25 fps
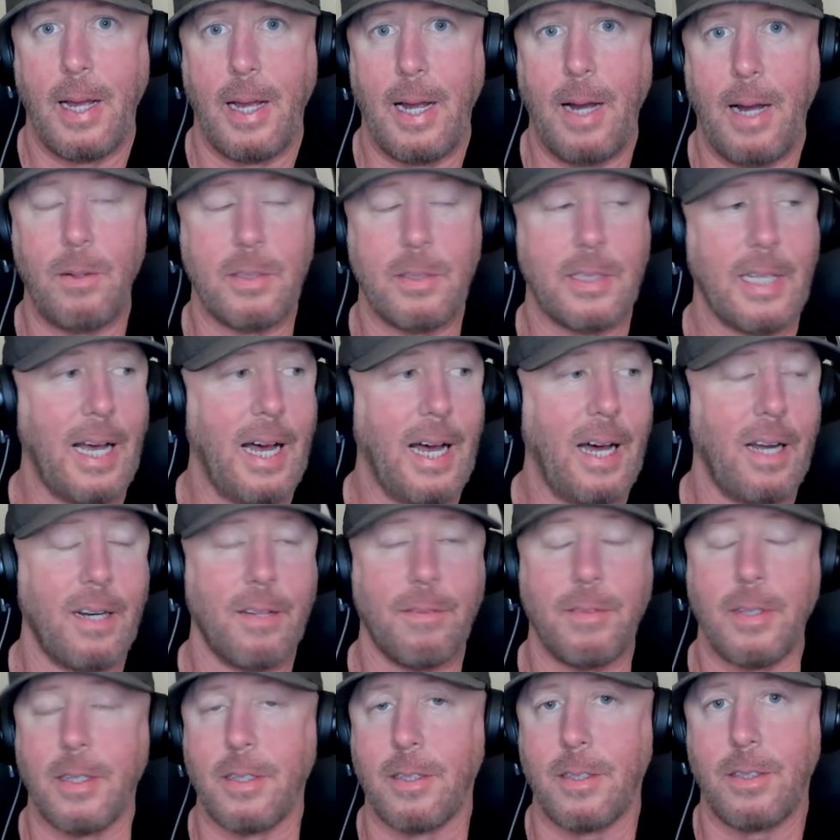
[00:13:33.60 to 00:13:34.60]
I was out
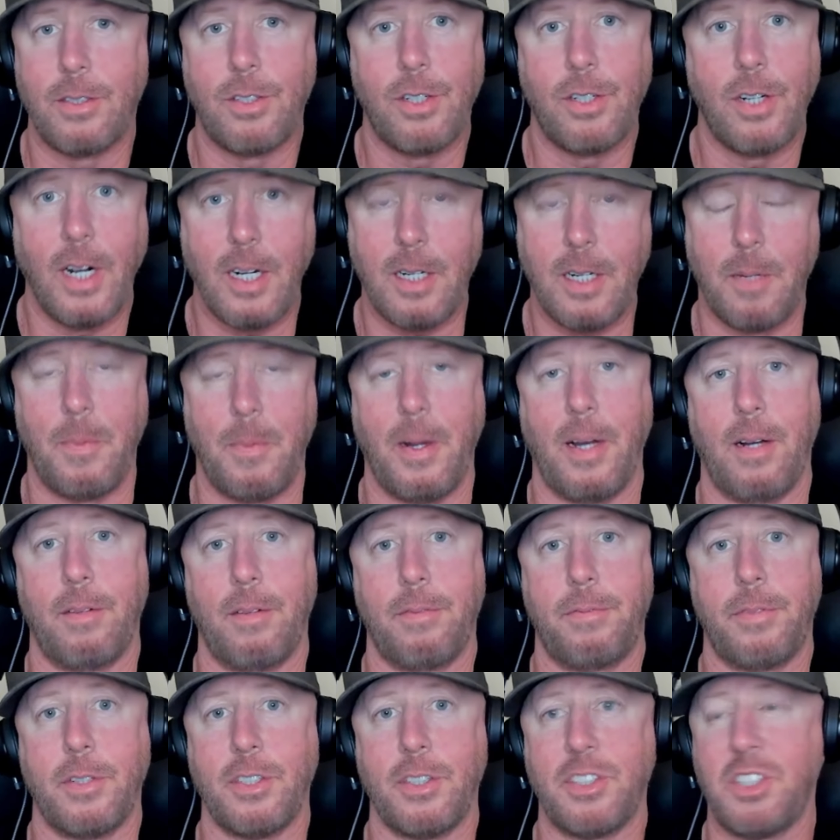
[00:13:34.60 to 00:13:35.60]
of a truck
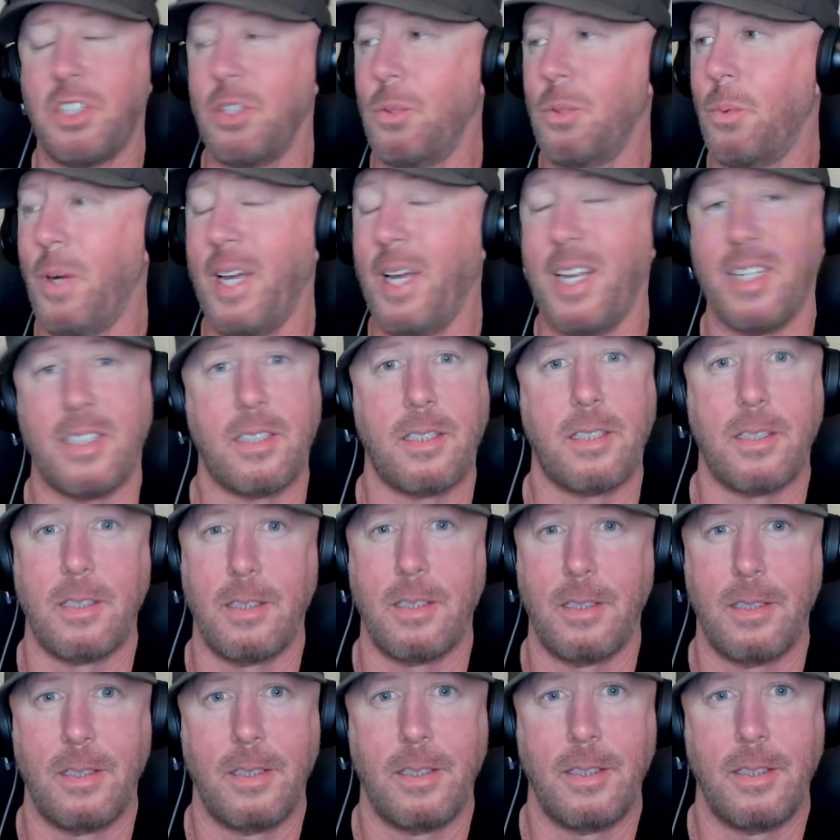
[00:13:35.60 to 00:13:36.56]
mount for 2 weeks.